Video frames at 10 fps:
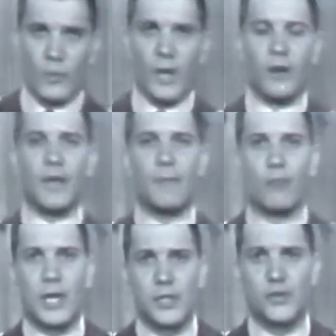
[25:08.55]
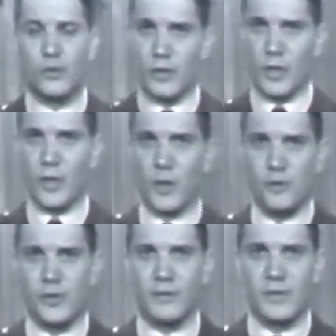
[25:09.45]
Well, that brings to a
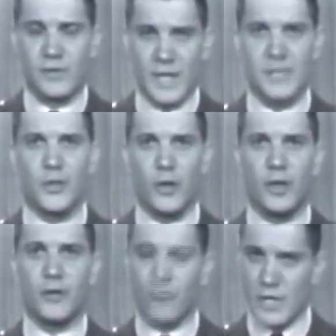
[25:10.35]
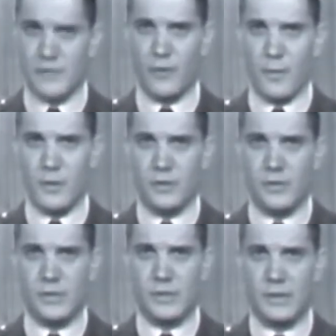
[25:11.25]
conclusion this lesson on transformers.
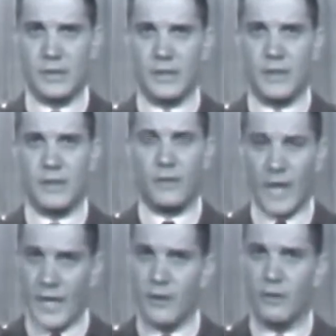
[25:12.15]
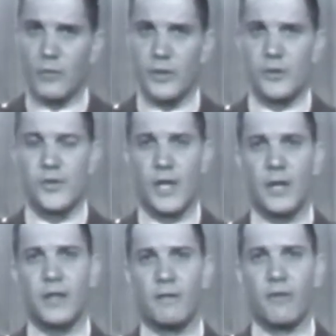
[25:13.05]
Later, when you
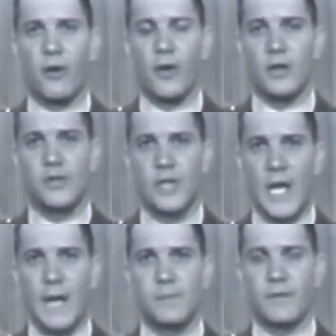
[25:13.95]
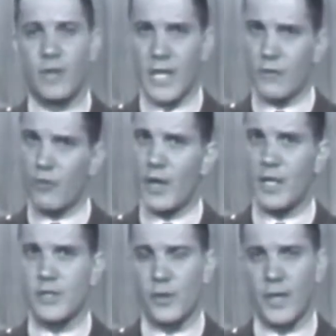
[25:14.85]
study the various types of
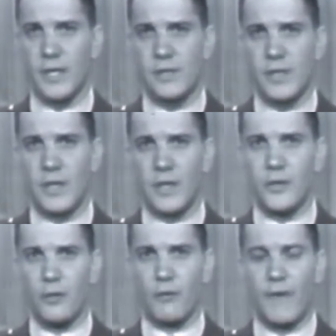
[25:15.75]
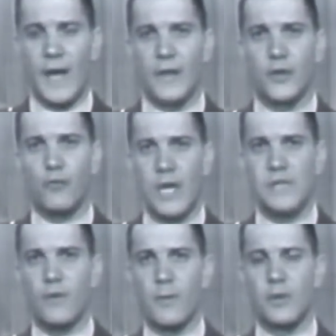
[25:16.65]
electronic circuits, you'll find the
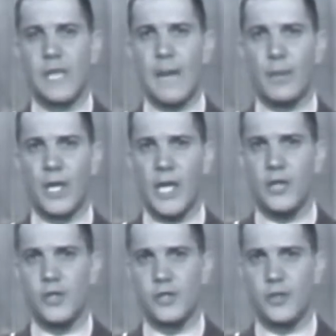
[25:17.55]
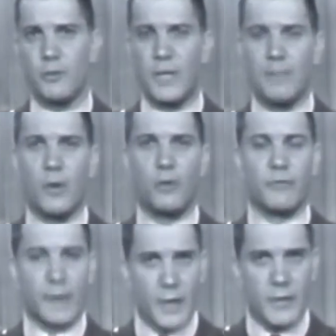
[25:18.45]
transformers' applications to be
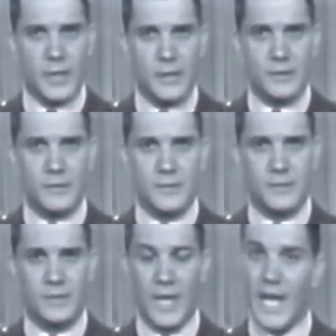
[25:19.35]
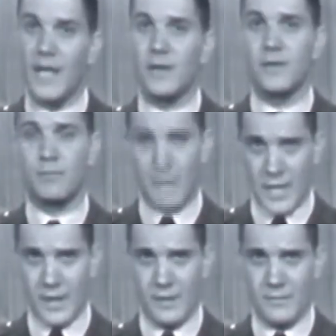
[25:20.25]
both varied and
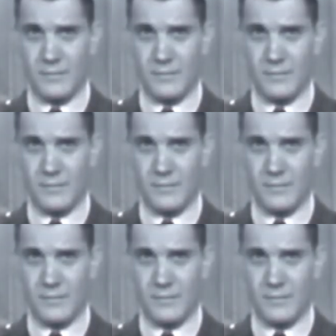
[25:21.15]
many.